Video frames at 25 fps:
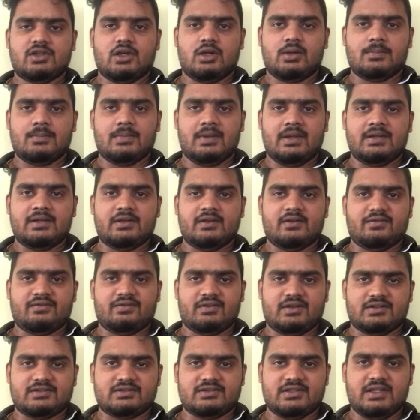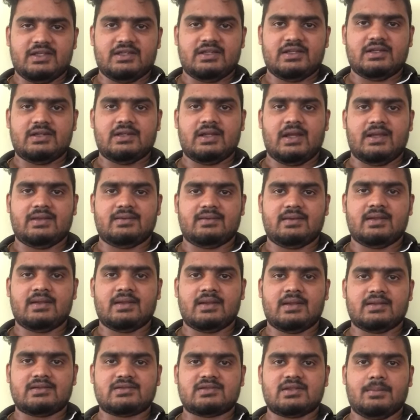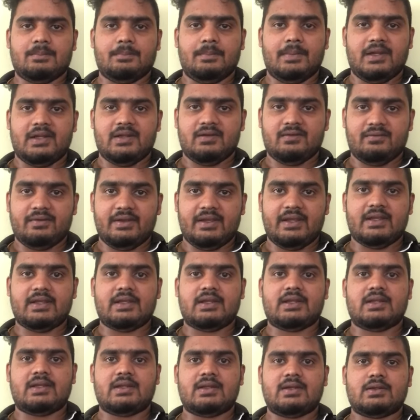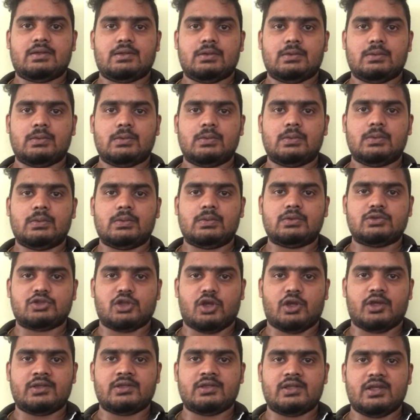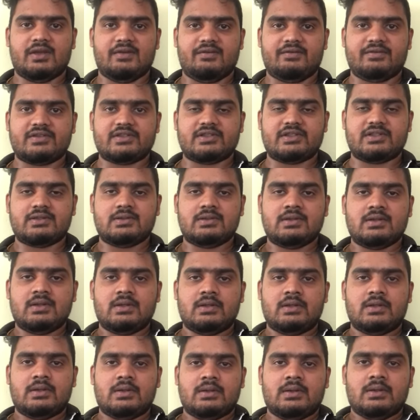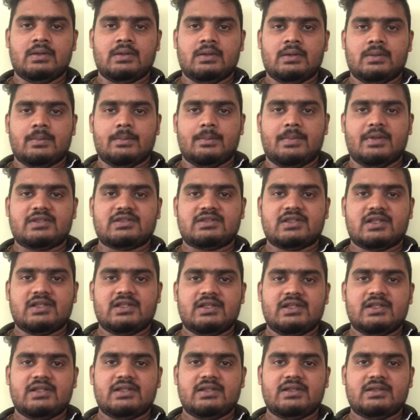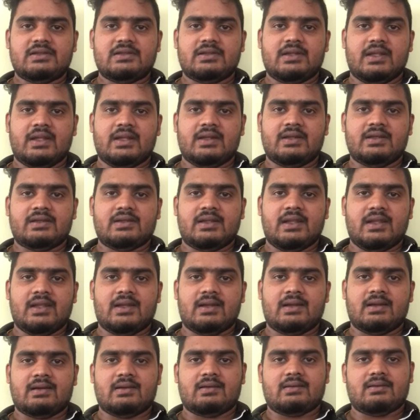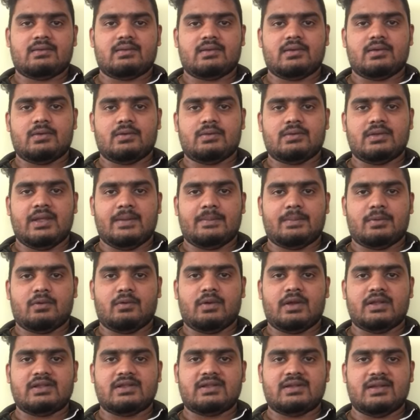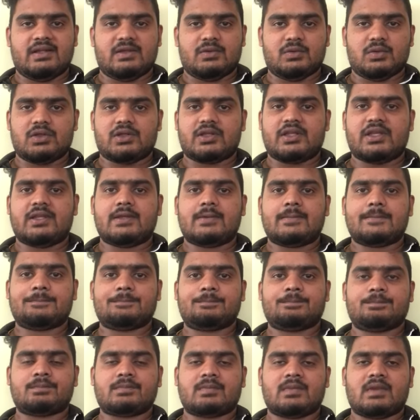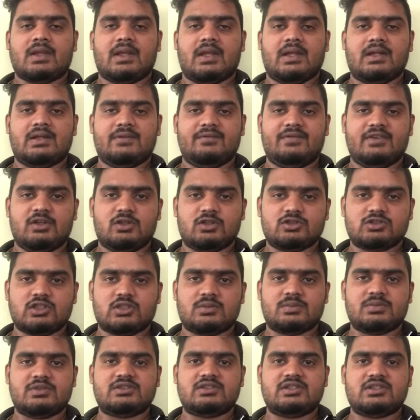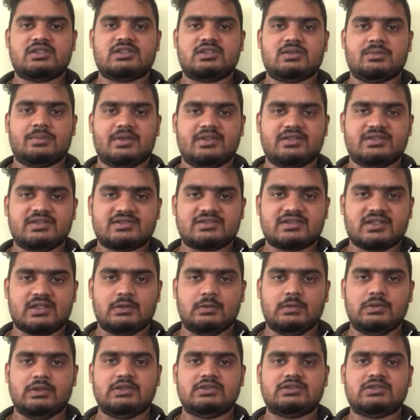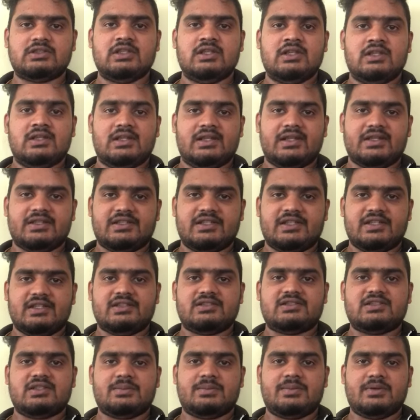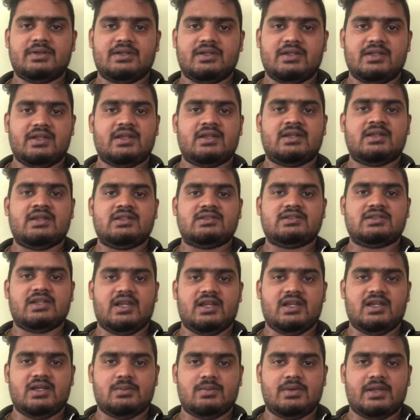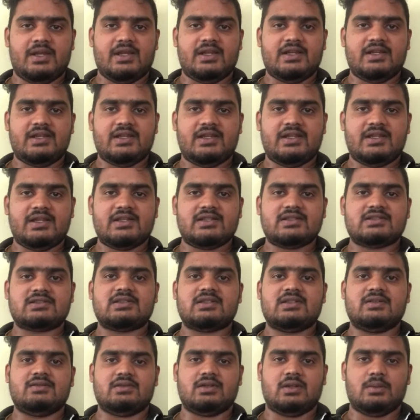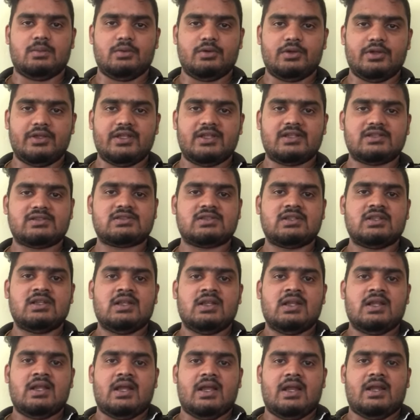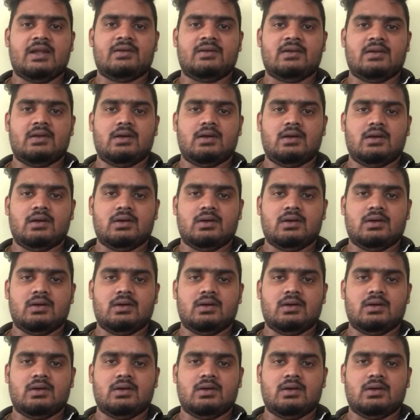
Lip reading: job and you are frustrated, I think it's a better way to join the Evision. Basically, they provide the networking and Windows administrator, basic servers like DHCP, DNS, ADDS, WDS, and